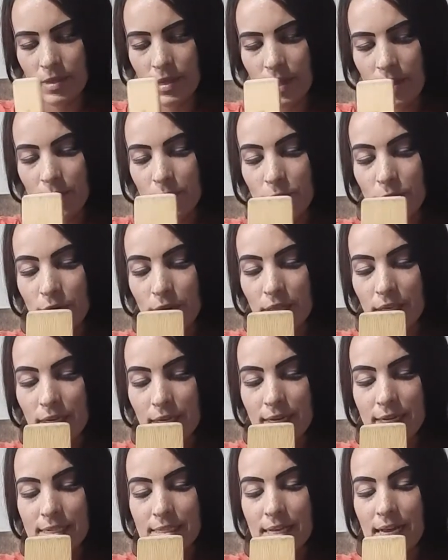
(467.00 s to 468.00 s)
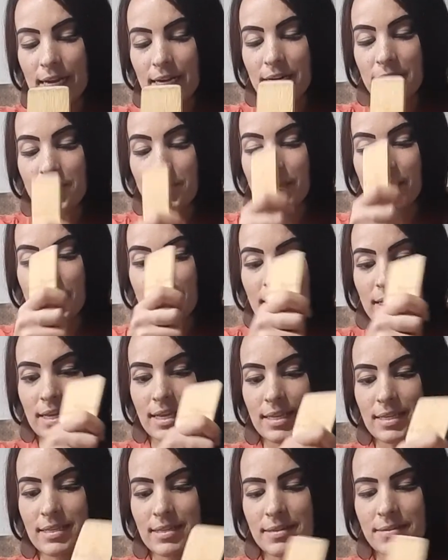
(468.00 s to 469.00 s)
I'm really excited to make
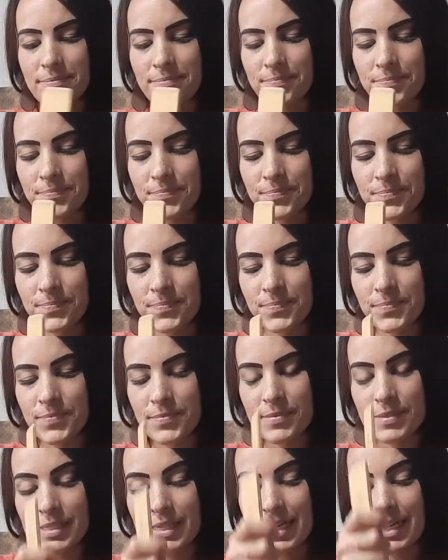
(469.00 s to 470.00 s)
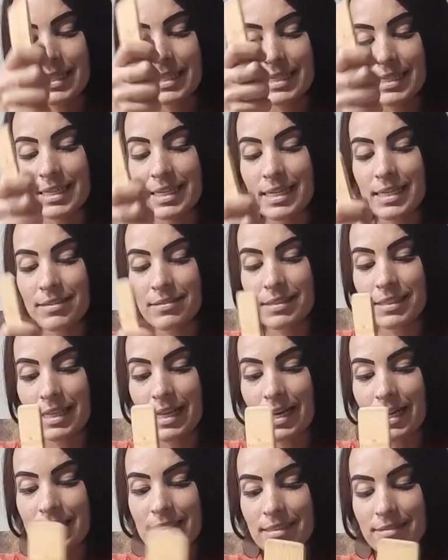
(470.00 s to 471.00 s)
this. I did not
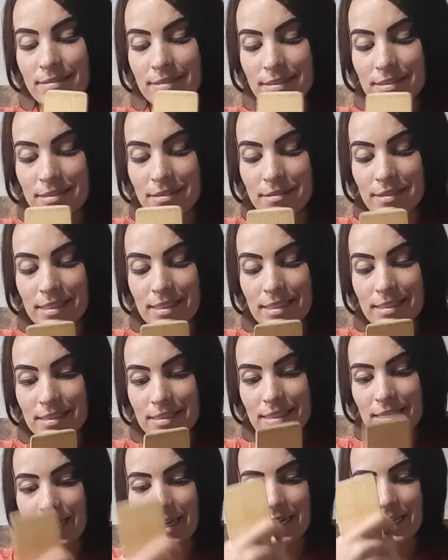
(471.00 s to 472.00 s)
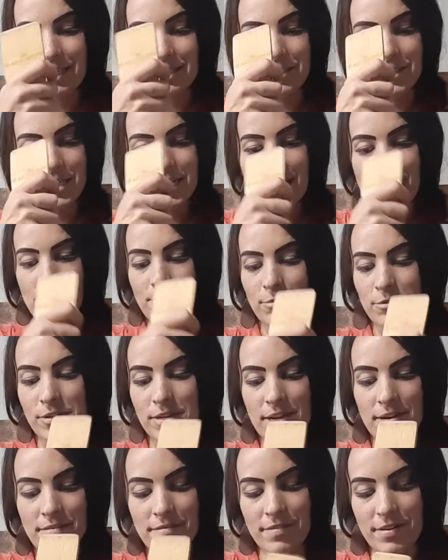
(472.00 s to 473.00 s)
realize it was so easy, and I drink apple
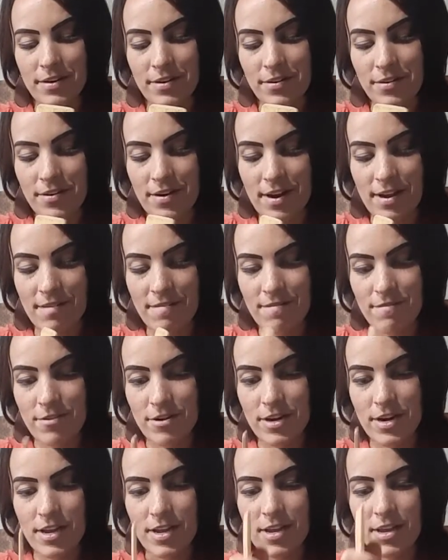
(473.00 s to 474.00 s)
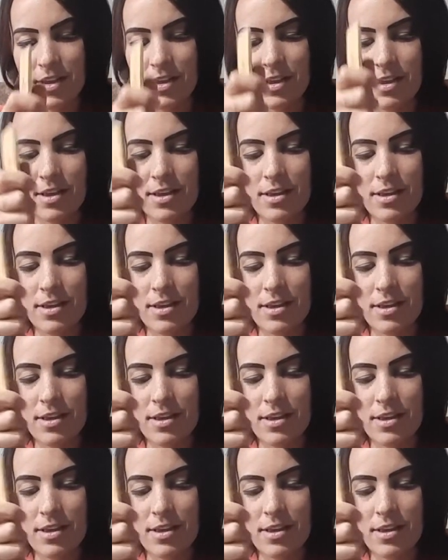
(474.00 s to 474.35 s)
cider vinegar every day.